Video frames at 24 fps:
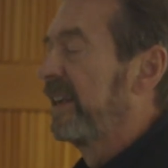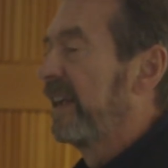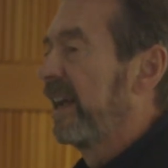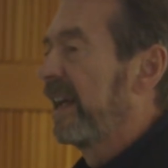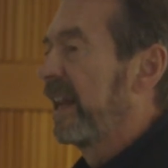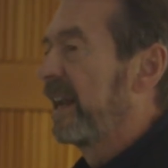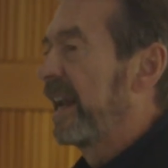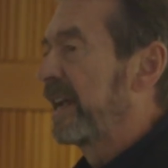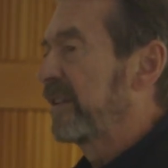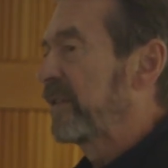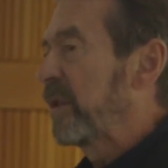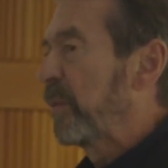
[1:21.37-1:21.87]

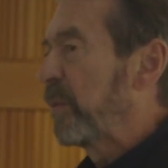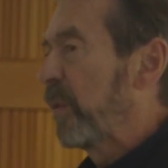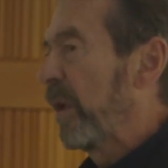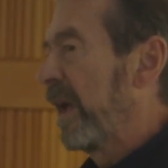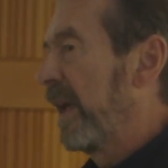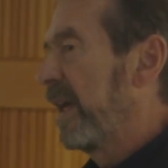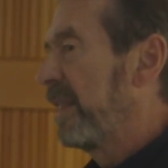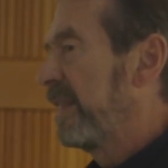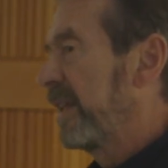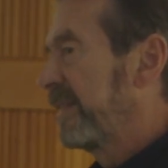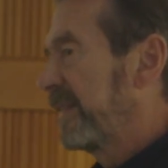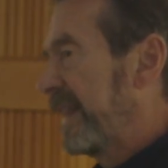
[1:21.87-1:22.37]
like the
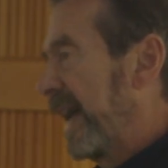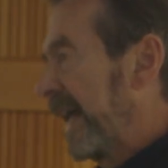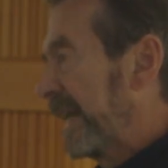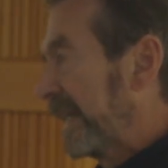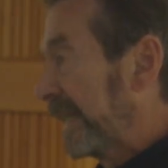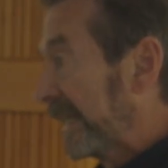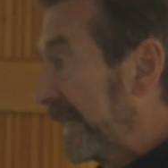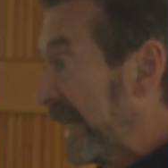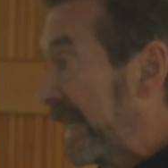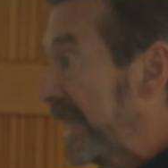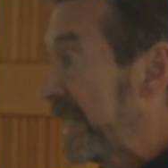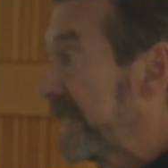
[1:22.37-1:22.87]
way that that
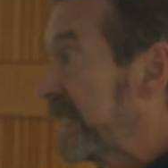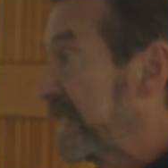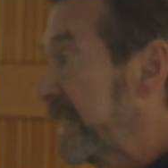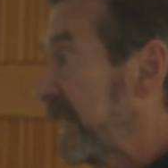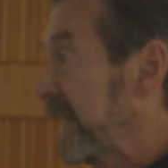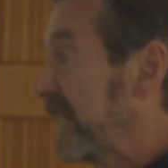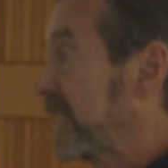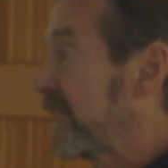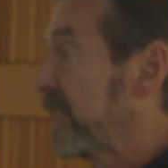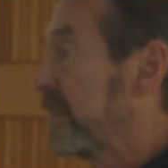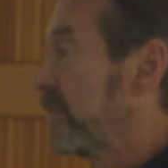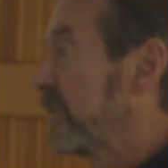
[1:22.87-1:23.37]
leads
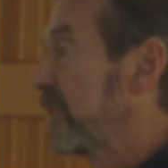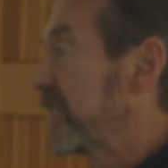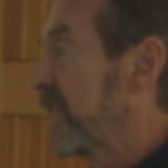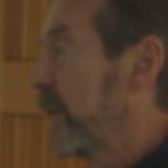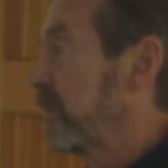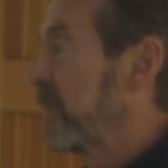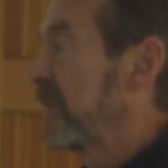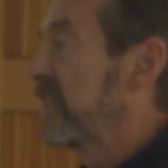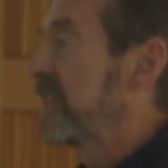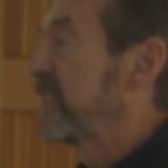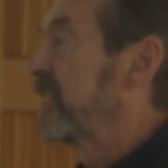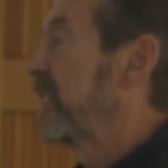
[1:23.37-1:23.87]
into
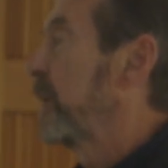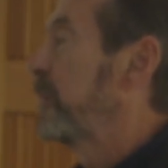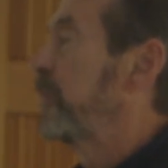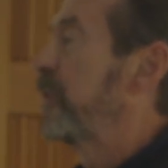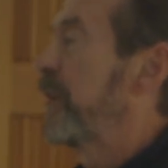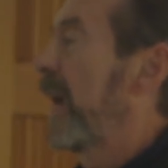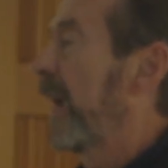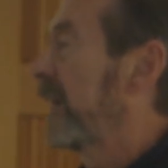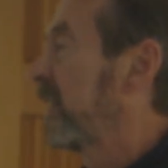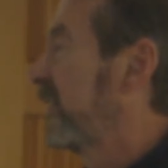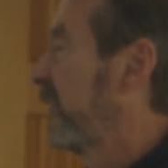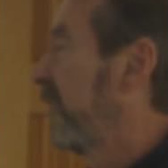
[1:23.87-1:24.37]
some of the
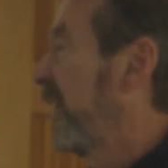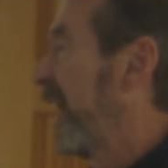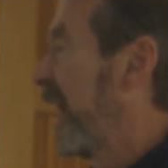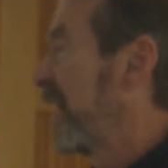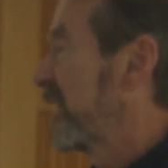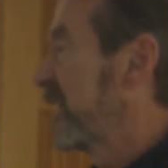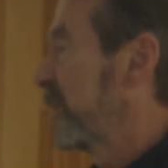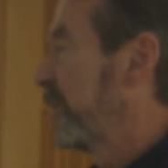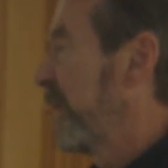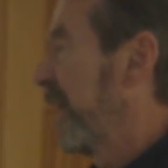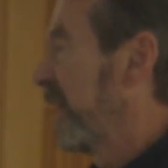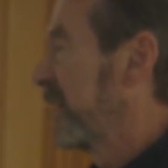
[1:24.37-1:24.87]
subjective
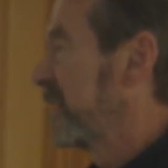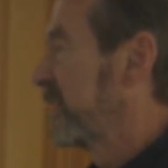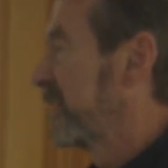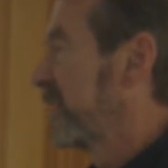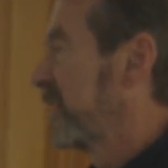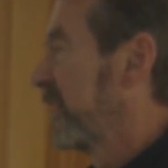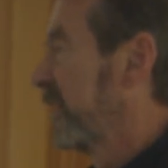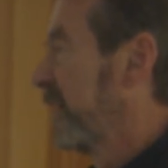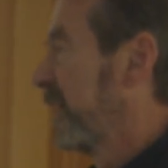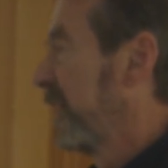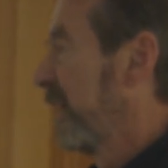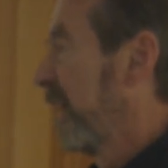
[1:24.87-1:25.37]

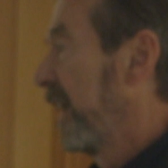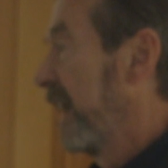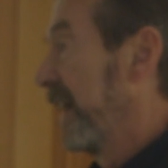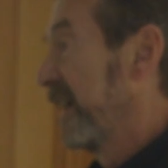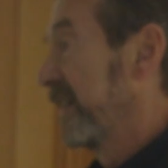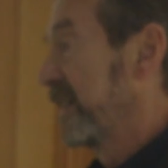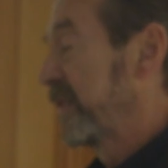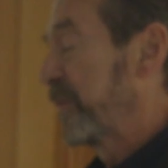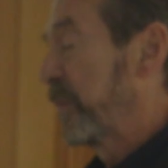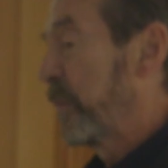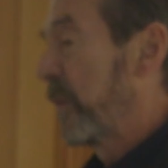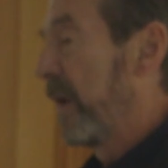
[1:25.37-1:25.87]
aspects
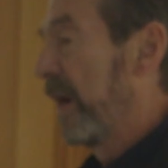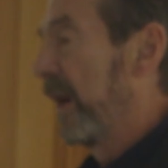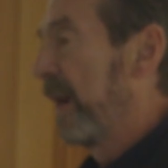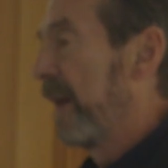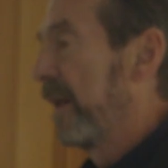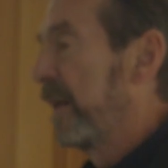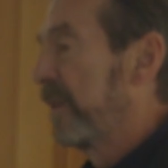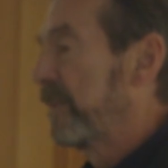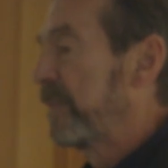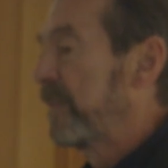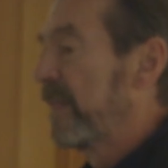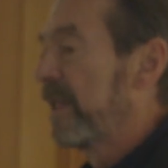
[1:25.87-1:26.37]
as
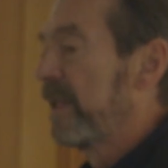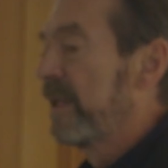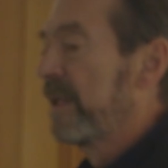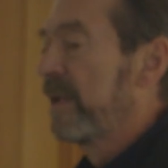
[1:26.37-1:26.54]
well.